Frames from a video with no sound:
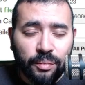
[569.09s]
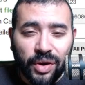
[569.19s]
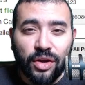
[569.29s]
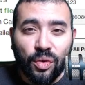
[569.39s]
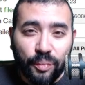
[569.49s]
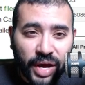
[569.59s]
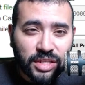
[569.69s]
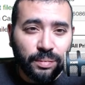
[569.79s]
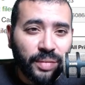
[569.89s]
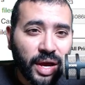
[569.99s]
but your
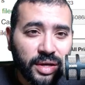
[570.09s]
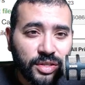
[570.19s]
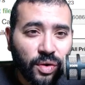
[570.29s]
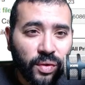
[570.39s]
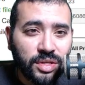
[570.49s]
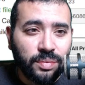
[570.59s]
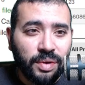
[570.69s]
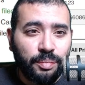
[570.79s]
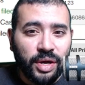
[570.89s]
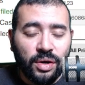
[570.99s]
best bet is going to
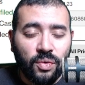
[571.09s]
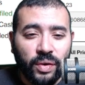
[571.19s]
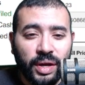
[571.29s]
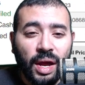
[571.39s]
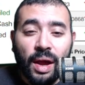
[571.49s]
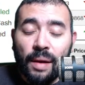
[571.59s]
be Bitcoin.